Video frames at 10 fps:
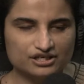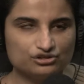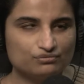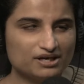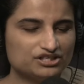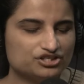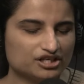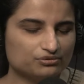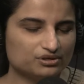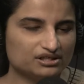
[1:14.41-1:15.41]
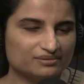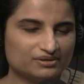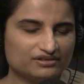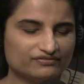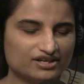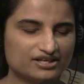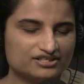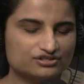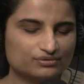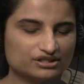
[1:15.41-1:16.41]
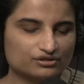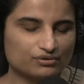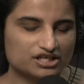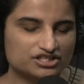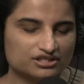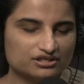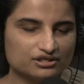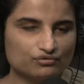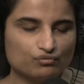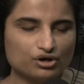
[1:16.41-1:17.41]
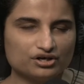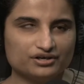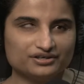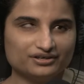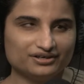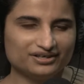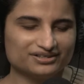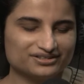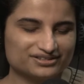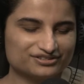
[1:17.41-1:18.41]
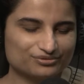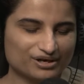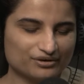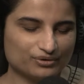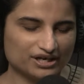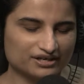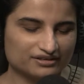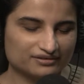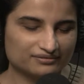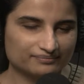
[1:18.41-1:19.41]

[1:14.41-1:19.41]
you might genuinely be faced with the question, what on earth do I wear?